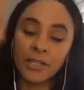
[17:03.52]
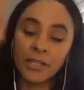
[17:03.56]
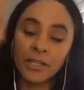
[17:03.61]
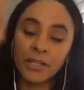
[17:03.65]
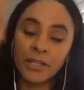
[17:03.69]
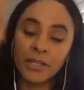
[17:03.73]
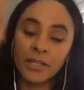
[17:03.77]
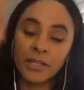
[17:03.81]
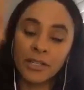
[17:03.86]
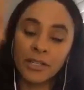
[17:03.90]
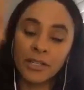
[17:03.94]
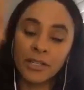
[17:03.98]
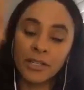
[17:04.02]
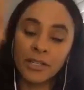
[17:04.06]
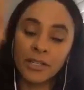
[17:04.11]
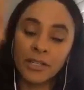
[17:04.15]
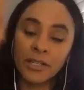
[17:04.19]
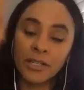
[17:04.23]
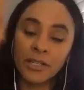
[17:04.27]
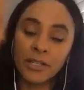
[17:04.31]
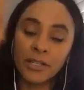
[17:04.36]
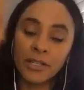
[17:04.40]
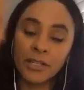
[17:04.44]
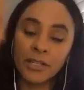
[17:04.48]
around the
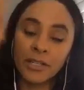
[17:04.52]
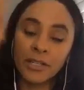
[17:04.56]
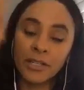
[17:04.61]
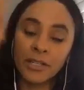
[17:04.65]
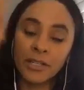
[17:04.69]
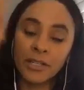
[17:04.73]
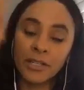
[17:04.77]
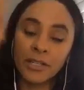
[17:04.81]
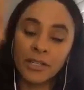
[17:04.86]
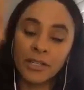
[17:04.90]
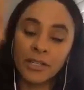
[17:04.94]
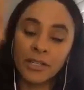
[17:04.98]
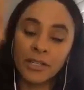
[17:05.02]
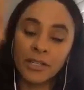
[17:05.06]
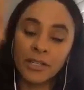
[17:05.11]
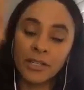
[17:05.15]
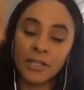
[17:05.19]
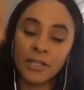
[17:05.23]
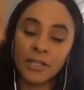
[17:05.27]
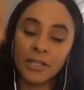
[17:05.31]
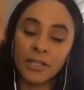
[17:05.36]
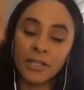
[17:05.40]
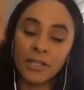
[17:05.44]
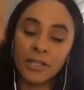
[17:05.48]
circle
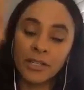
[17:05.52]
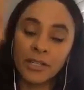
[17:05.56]
is that